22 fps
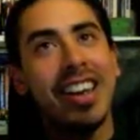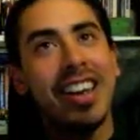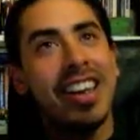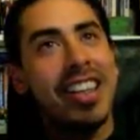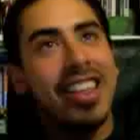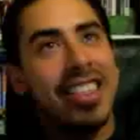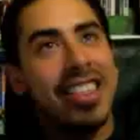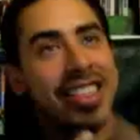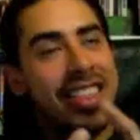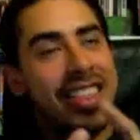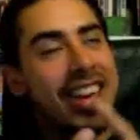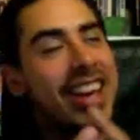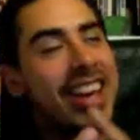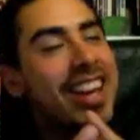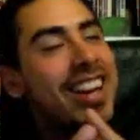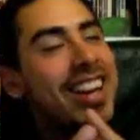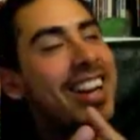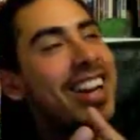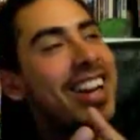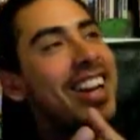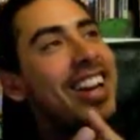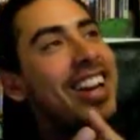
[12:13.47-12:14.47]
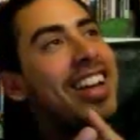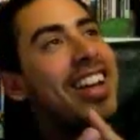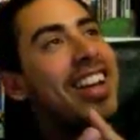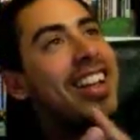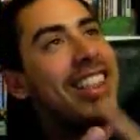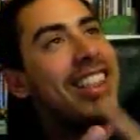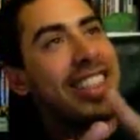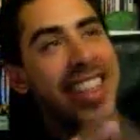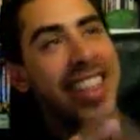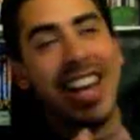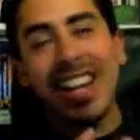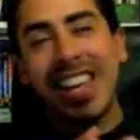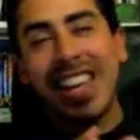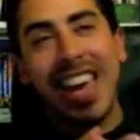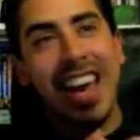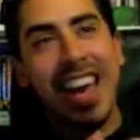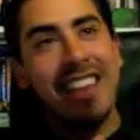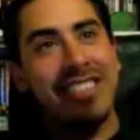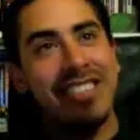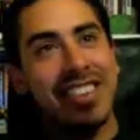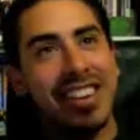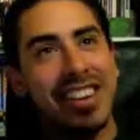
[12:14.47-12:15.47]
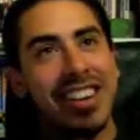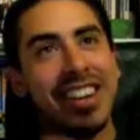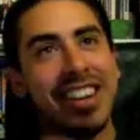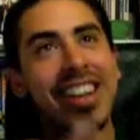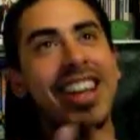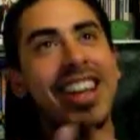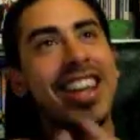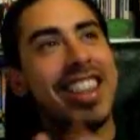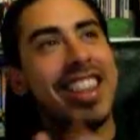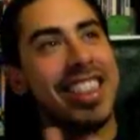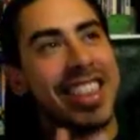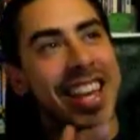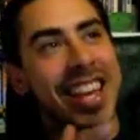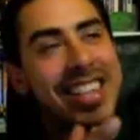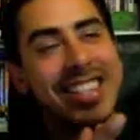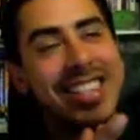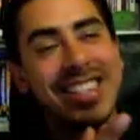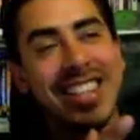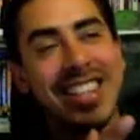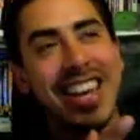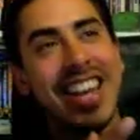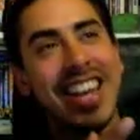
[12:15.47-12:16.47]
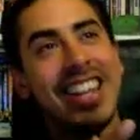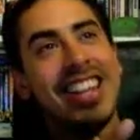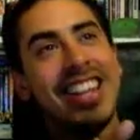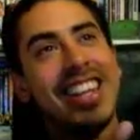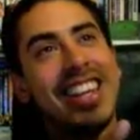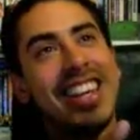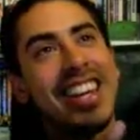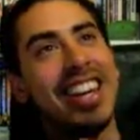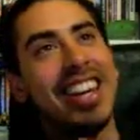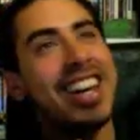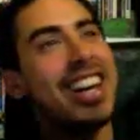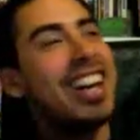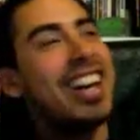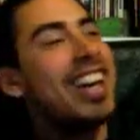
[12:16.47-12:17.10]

then then Kevin, then Stanley,